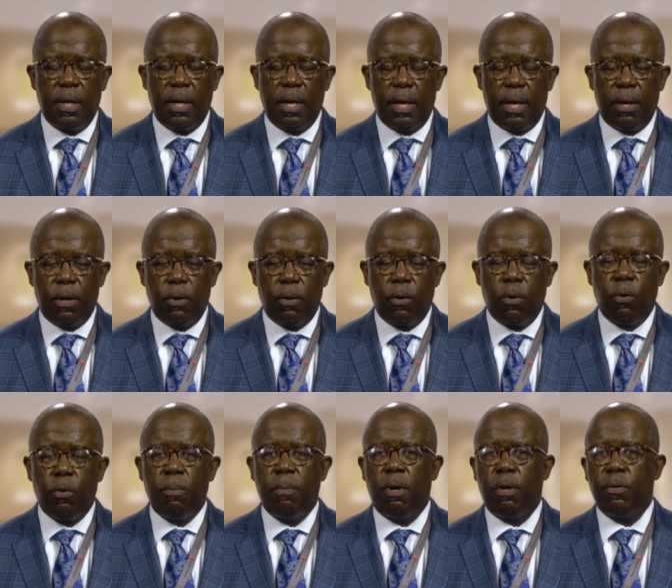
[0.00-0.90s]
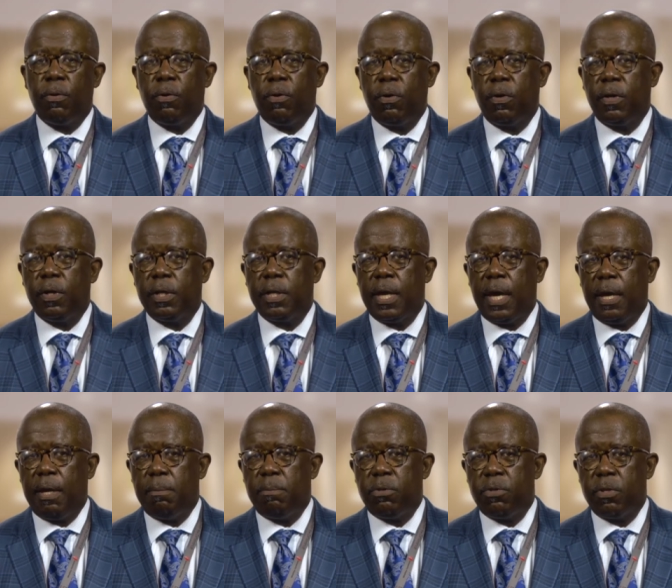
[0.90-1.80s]
uh, her mother
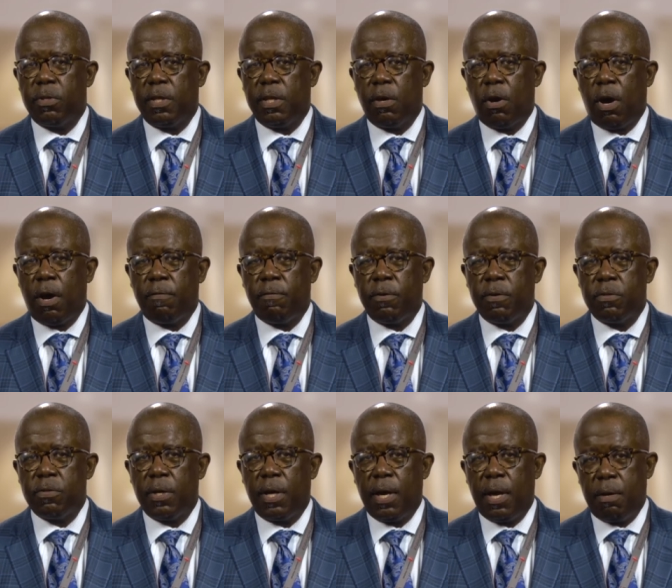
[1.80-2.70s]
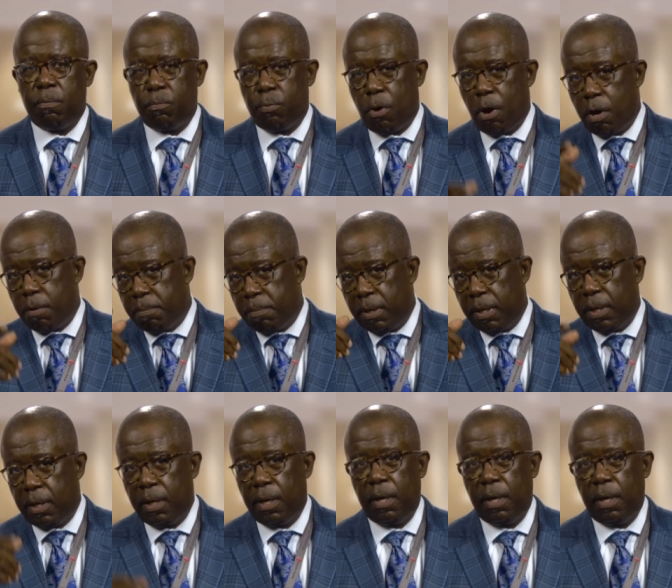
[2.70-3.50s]
came to the office and brought me